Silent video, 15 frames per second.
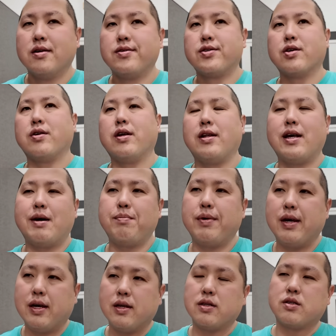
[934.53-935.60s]
So then that
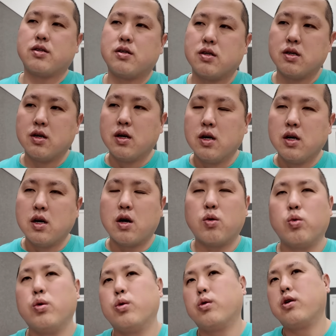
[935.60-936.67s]
means, are
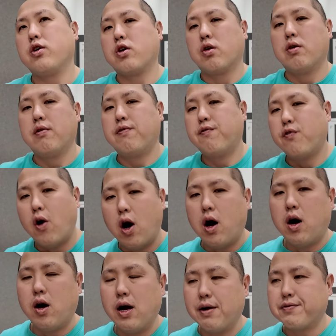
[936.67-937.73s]
we really going to
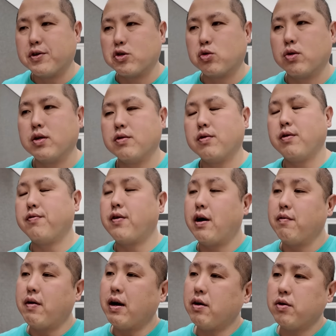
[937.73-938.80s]
fall after
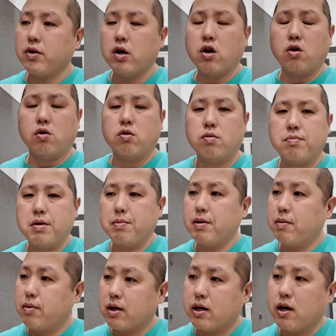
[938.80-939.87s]
2025? I don't know. Maybe
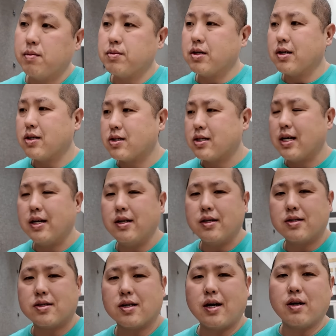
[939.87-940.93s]
it becomes an
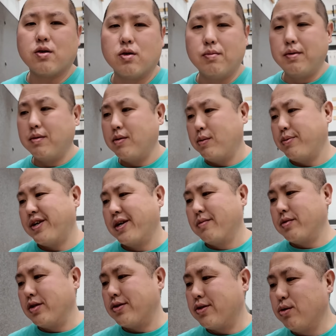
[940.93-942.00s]
extended cycle. Maybe it
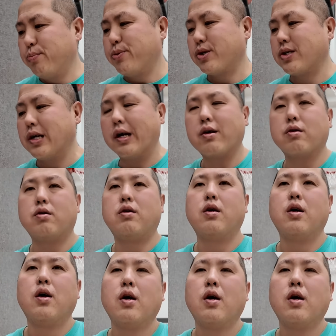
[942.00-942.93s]
becomes a super cycle.